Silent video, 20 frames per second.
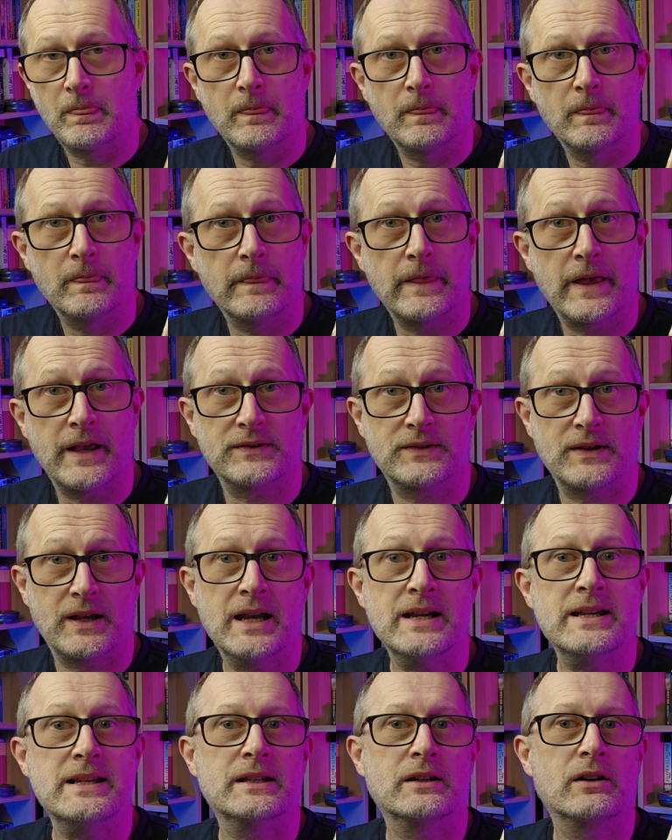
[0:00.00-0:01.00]
there's
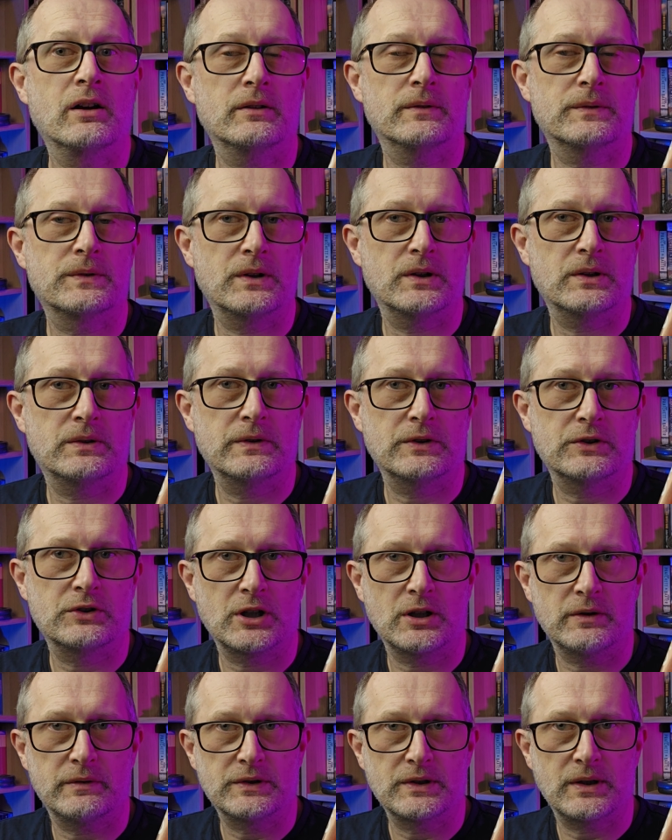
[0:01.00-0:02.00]
any kind of science
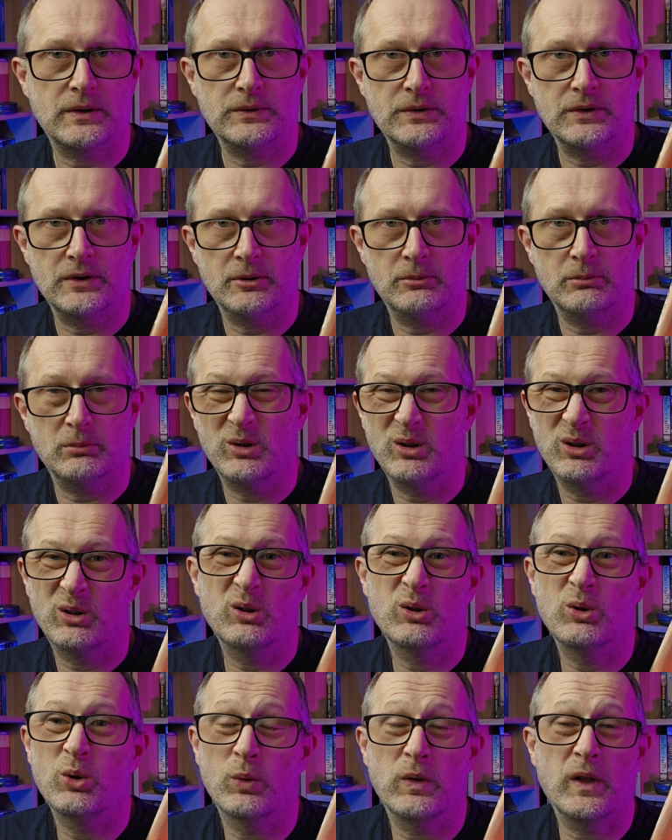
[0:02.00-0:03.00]
fiction overtone to them,
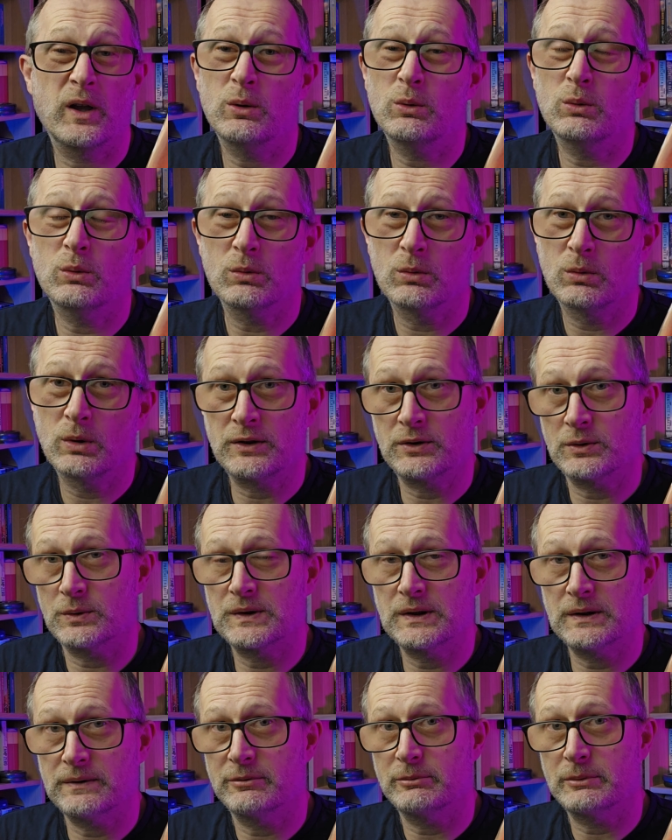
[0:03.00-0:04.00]
although as you'll
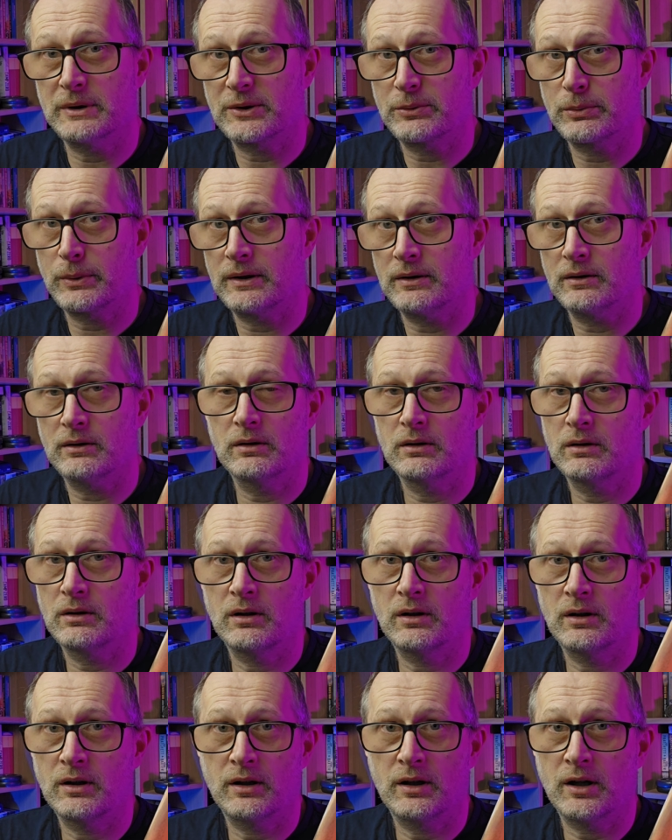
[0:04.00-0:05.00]
see from the next one,
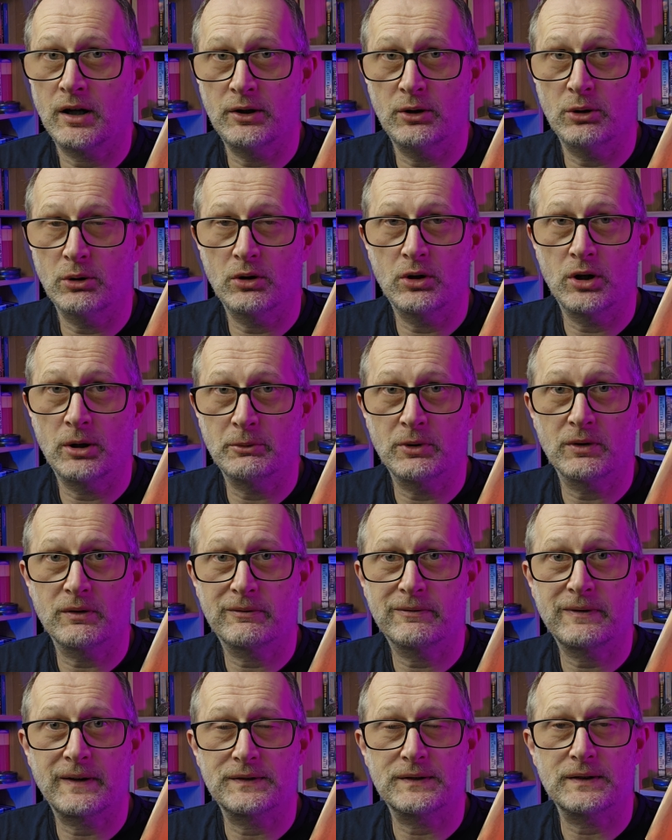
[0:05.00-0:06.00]
I'm
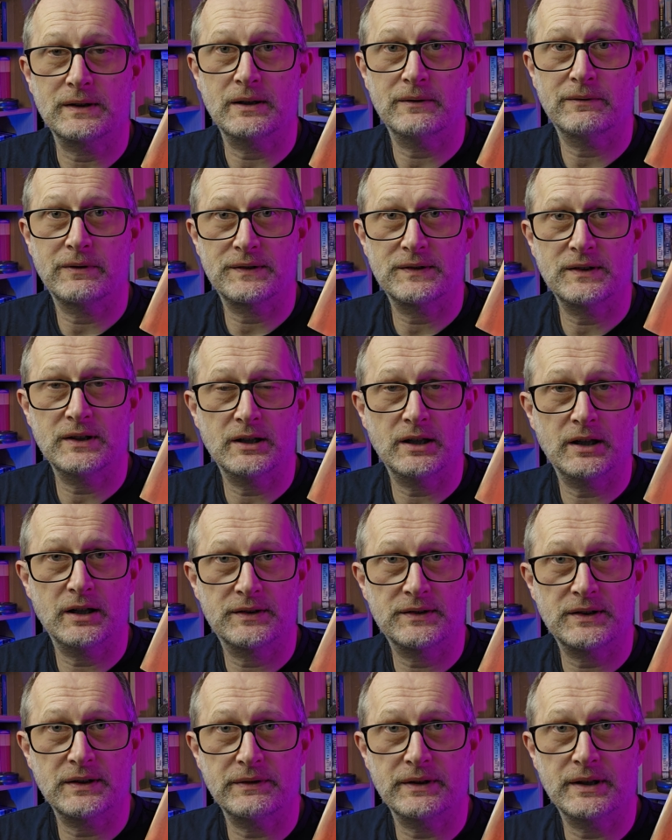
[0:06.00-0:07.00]
not fussy. If I see a
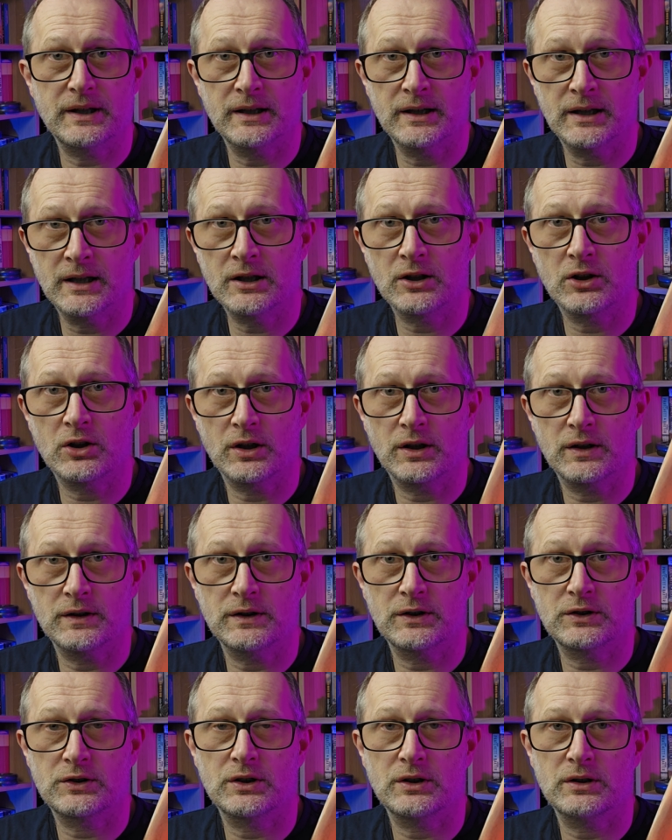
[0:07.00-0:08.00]
Stephen King in good
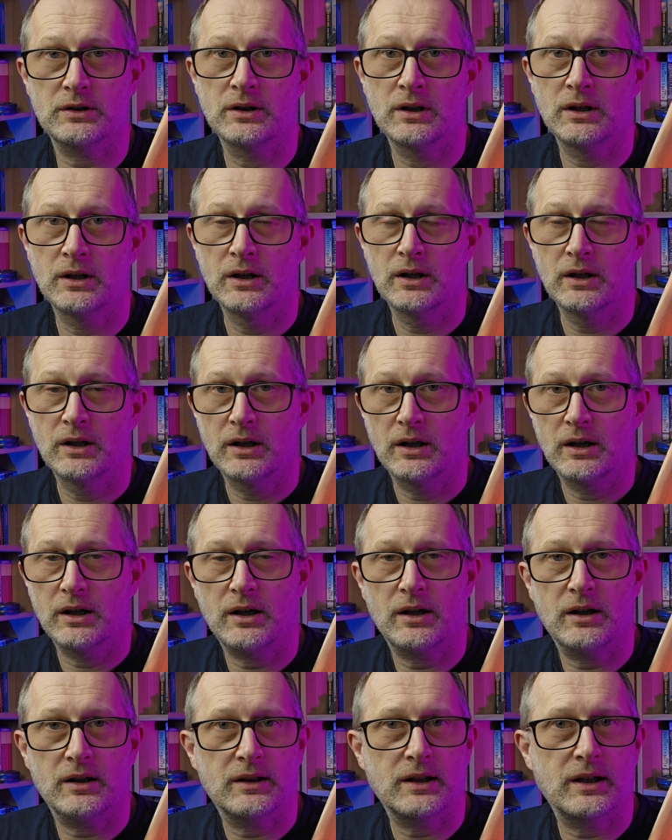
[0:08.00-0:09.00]
condition,
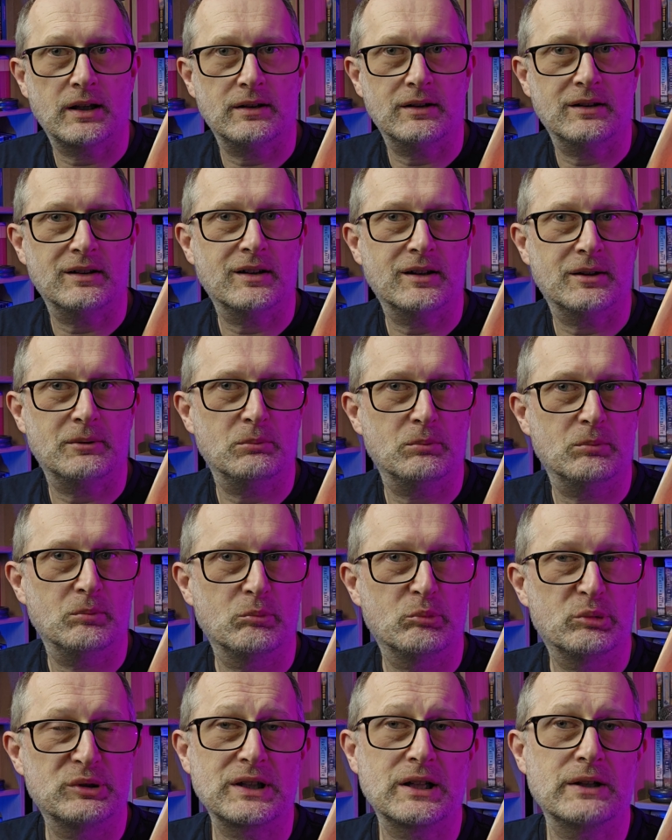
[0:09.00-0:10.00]
then
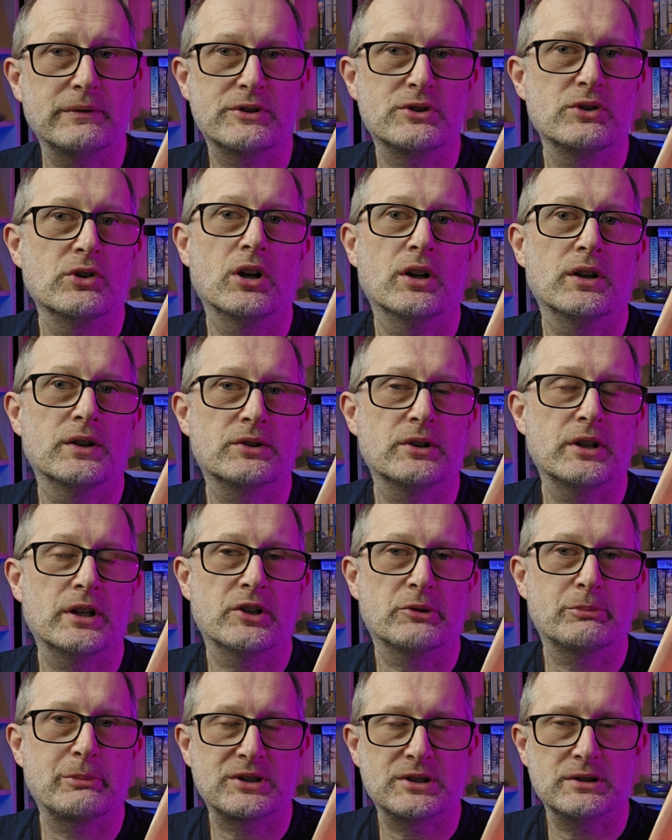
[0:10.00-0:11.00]
particularly if it's not an
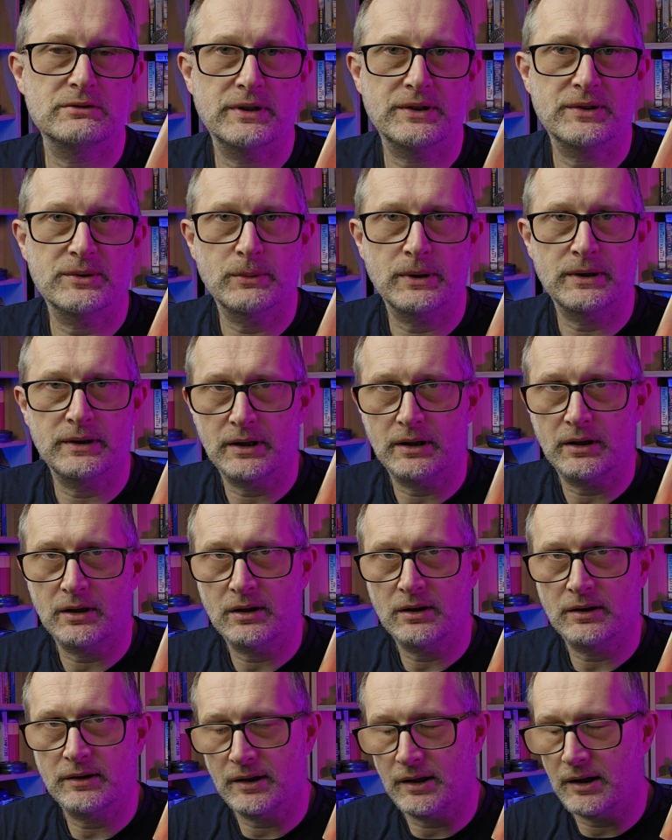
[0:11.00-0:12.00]
especially recent one, then
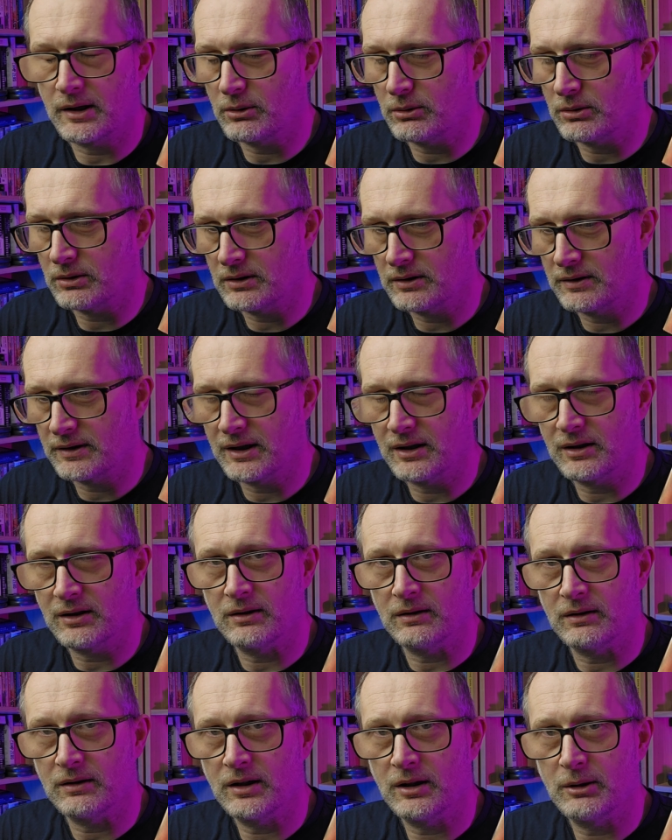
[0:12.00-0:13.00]

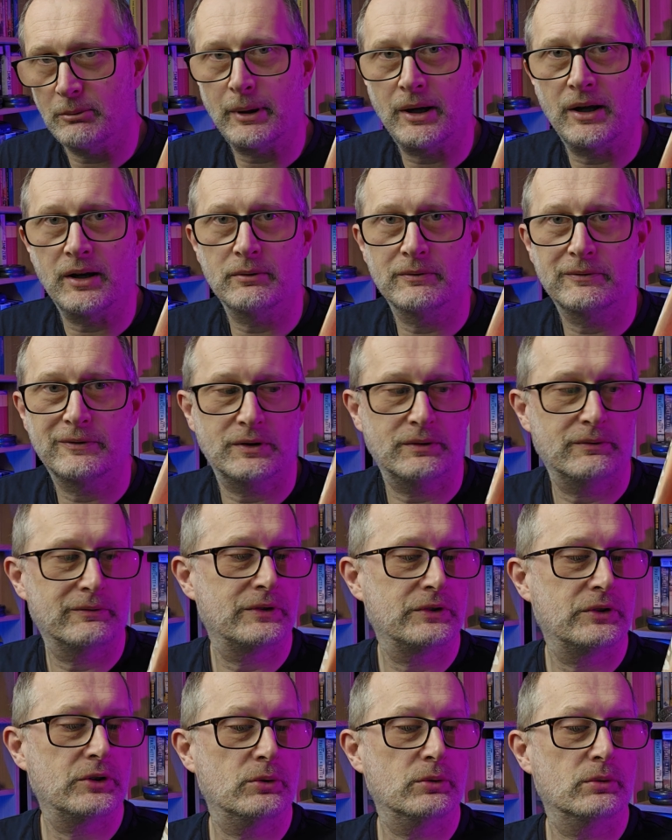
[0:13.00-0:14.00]
I'll buy it for
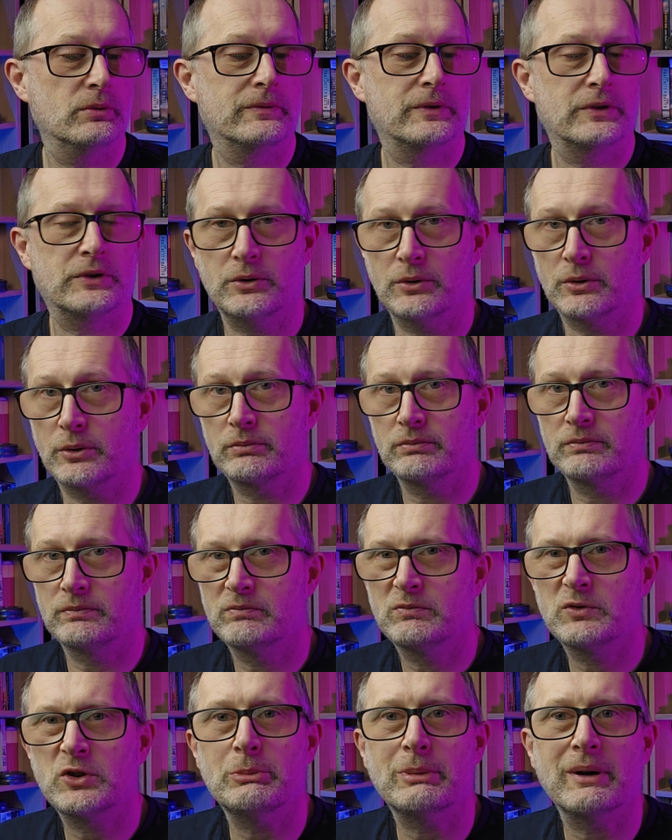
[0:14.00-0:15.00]

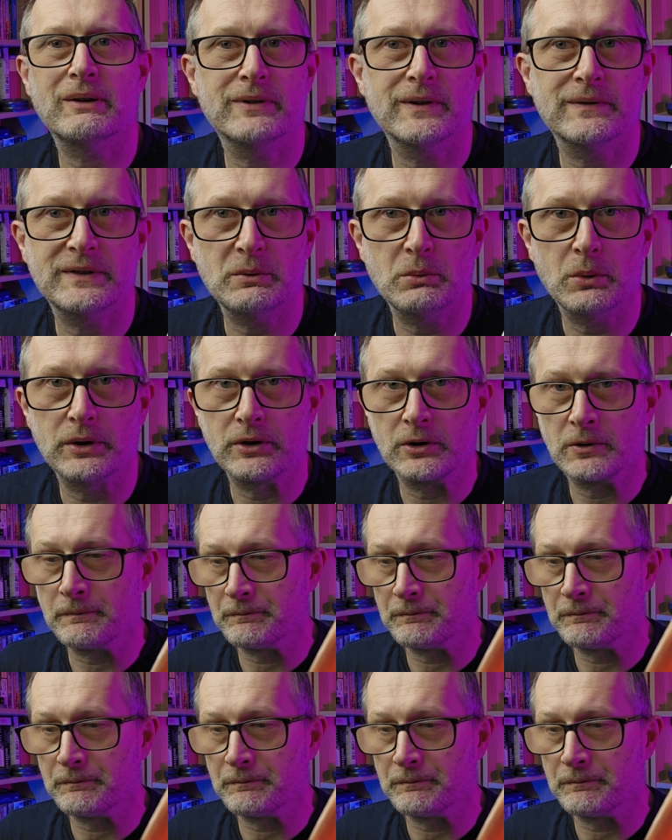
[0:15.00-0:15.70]
£2.50. Why not?